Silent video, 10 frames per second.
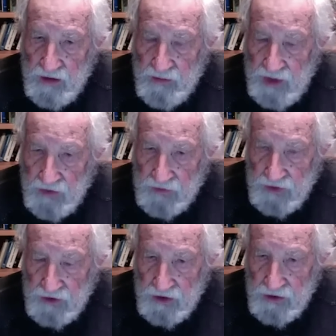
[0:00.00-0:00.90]
but
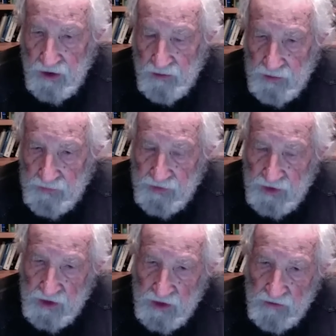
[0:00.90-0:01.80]
after Trump
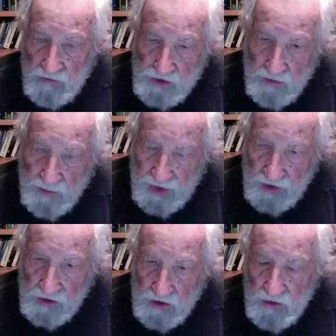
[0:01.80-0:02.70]
was
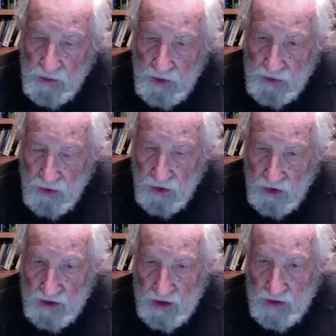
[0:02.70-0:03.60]
compelled to withdraw
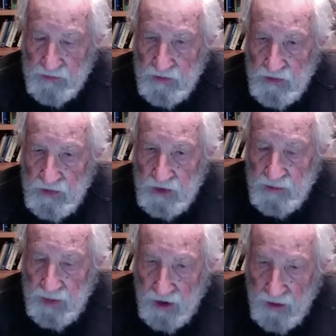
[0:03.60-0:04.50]
the
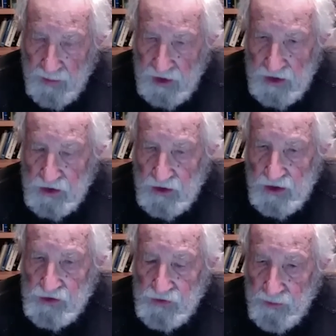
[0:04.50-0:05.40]
paramilitaries
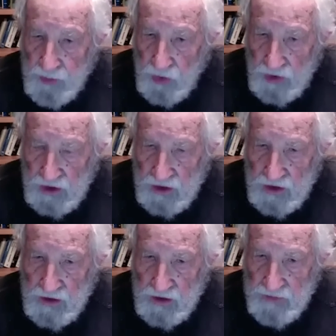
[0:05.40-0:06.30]
from Portland,
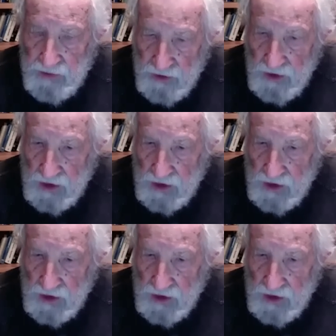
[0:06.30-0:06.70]
the